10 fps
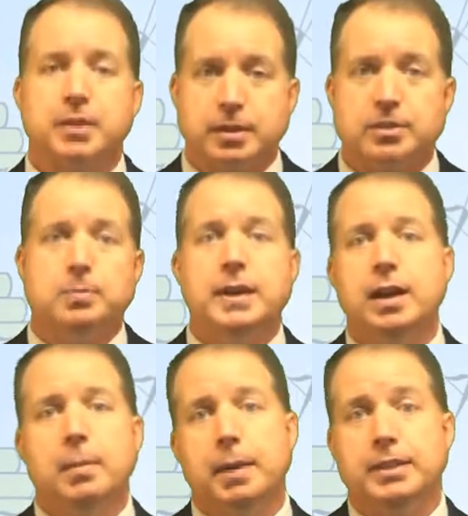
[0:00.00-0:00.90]

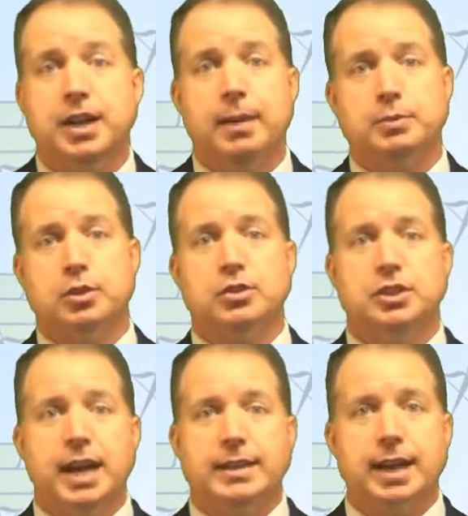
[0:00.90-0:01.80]

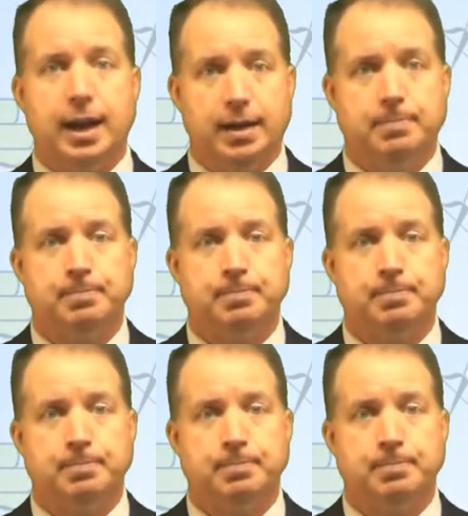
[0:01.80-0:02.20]
SpeedUpMyJobSearch.com.